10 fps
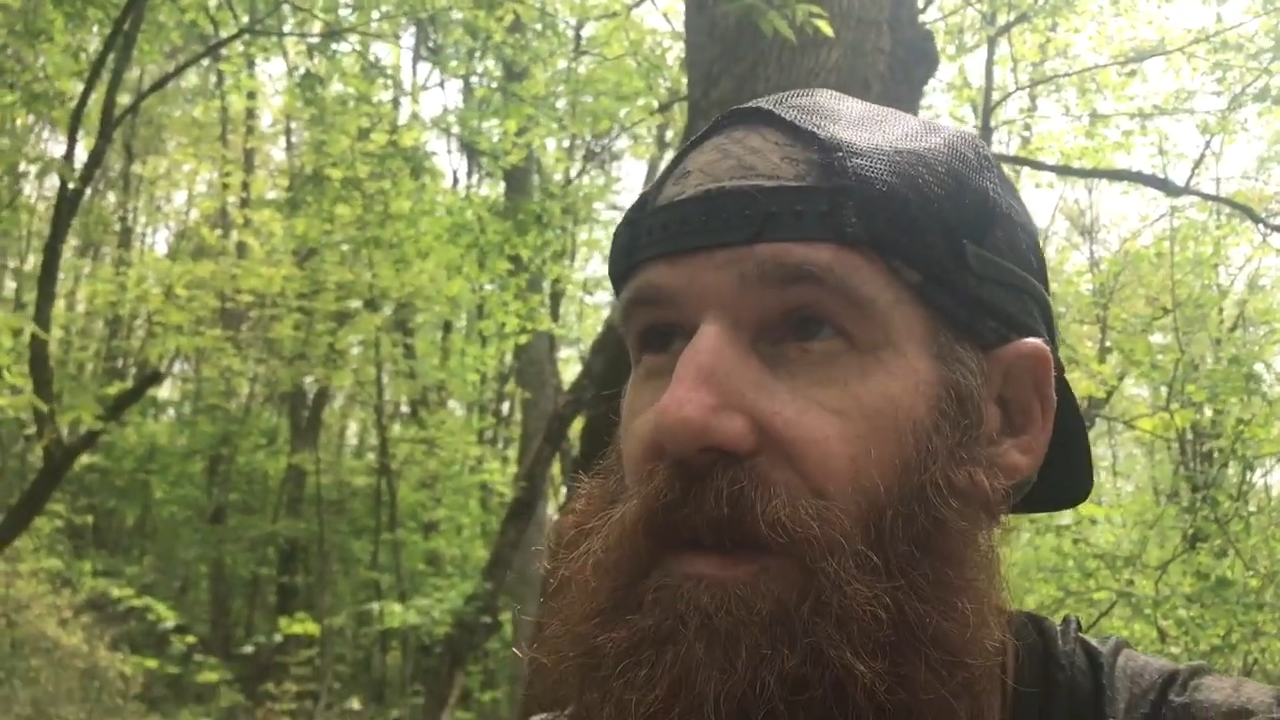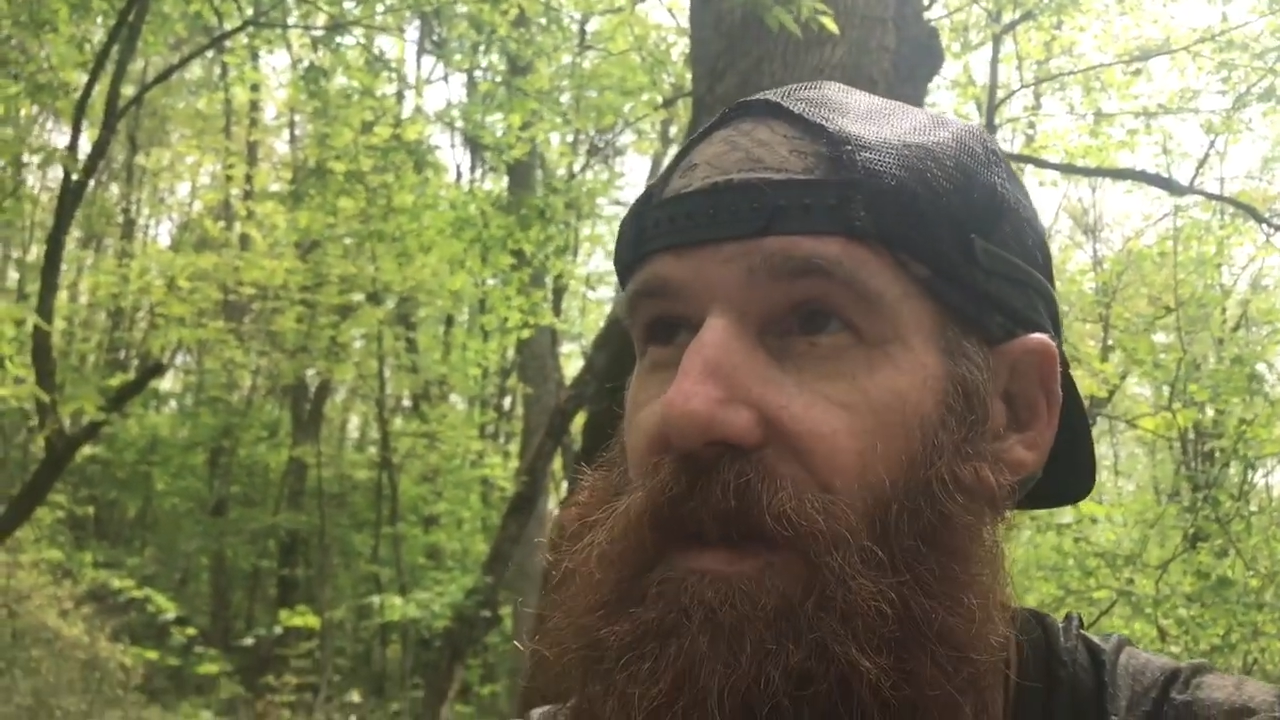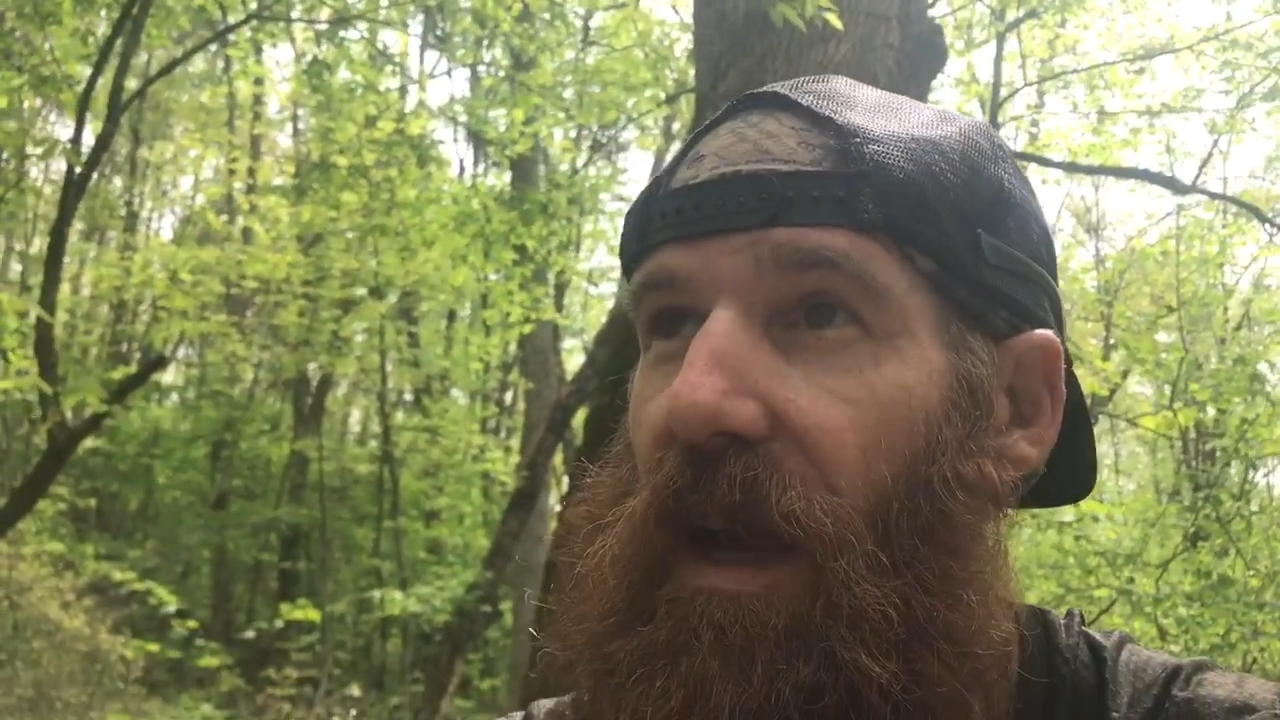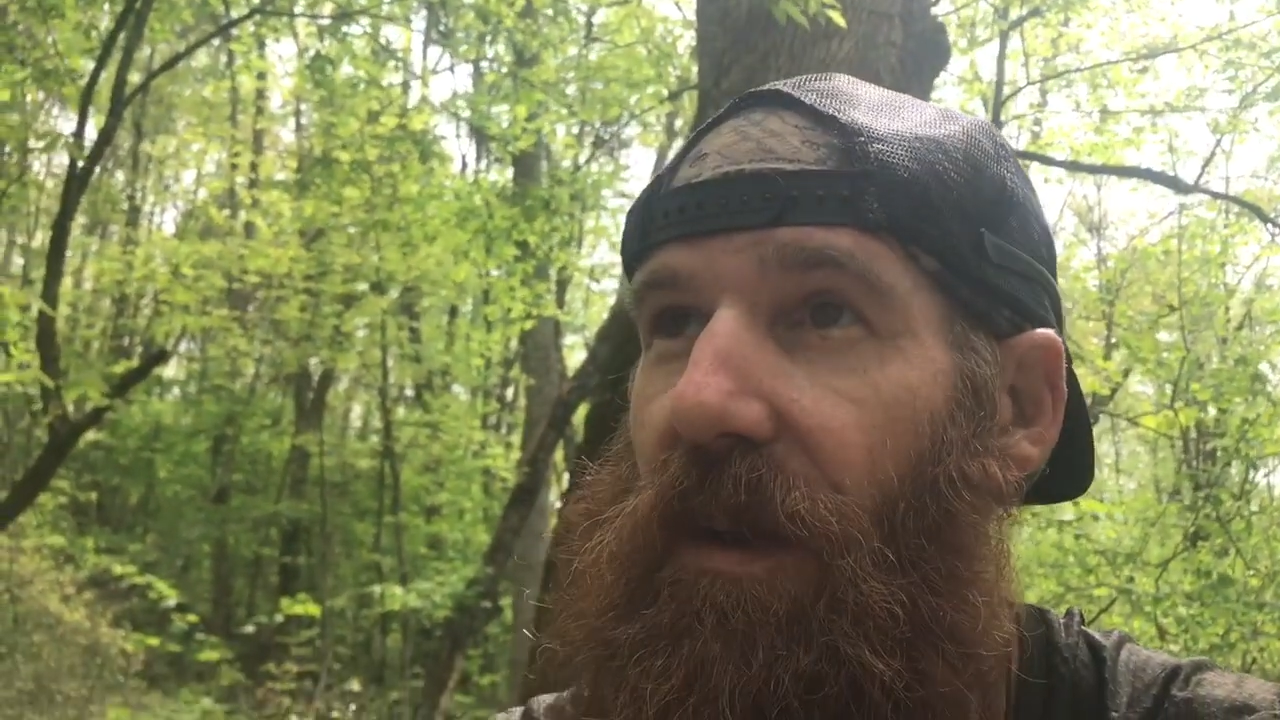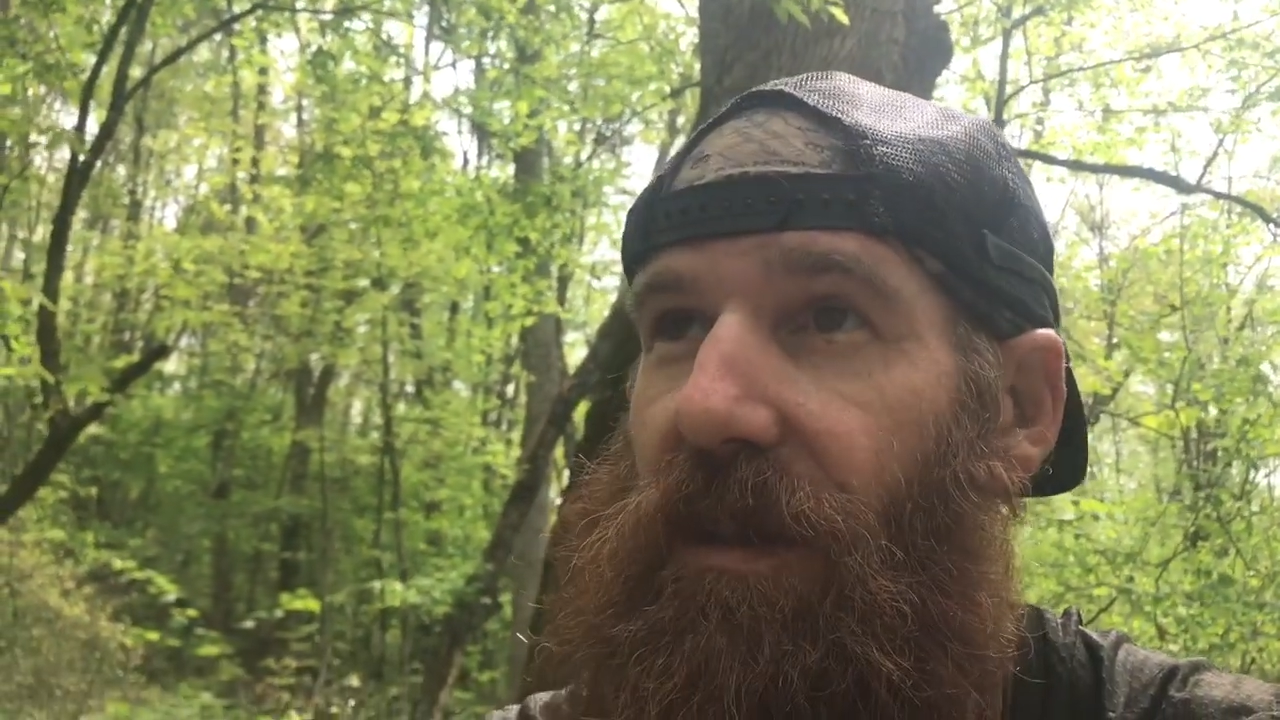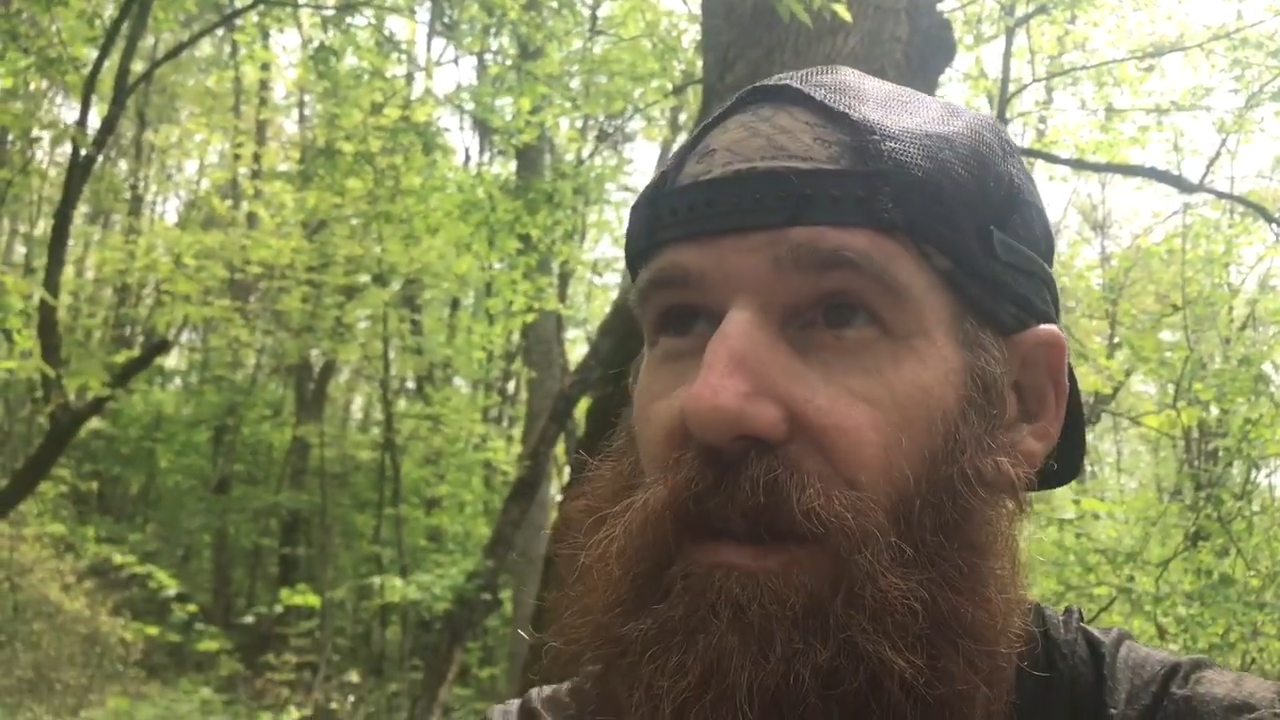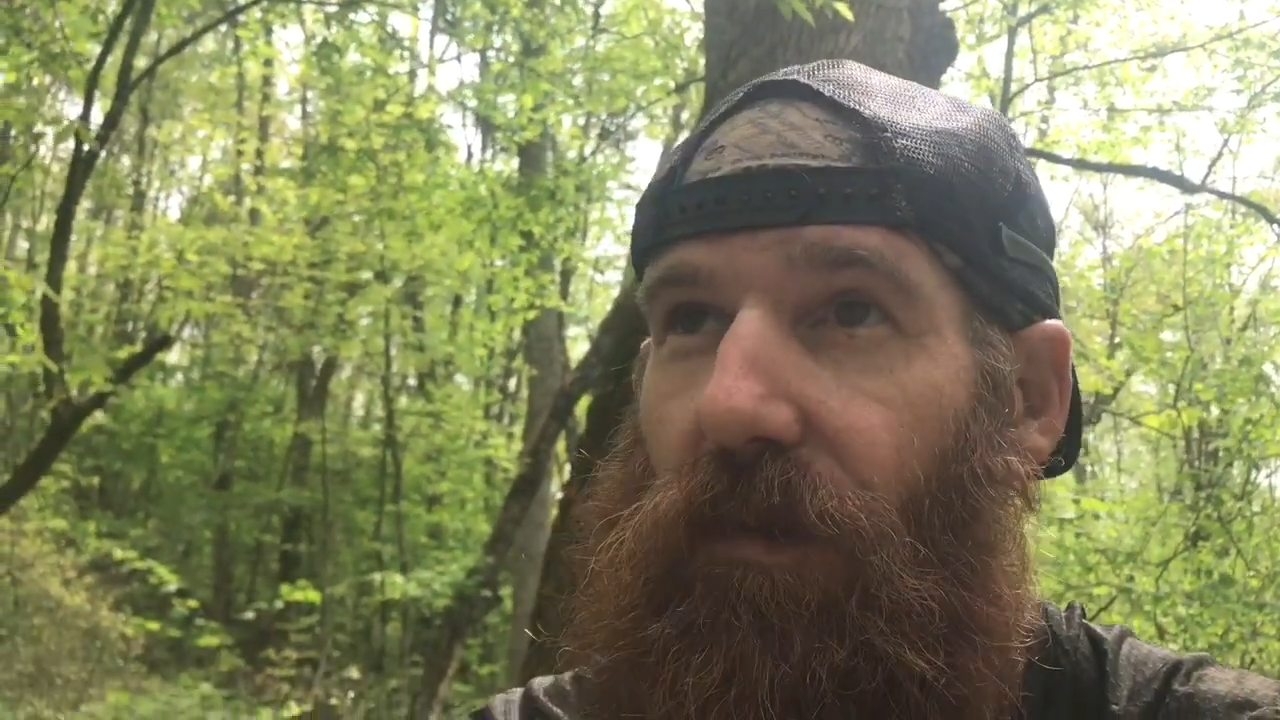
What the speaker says: sells is